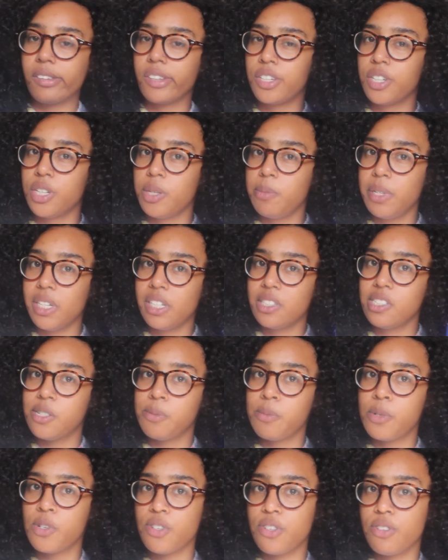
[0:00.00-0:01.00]
could be a
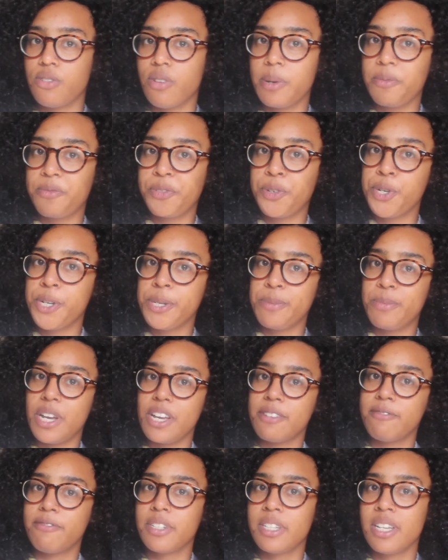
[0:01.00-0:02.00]
little more straightforward, but
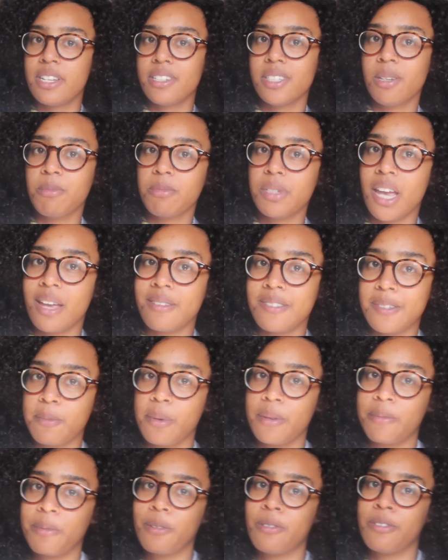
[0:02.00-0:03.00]
I feel like sometimes
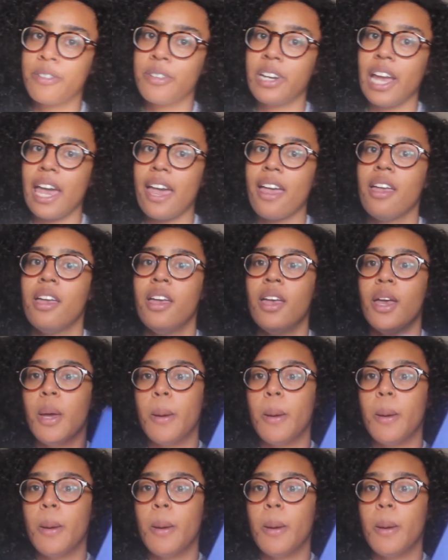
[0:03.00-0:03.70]
people forget.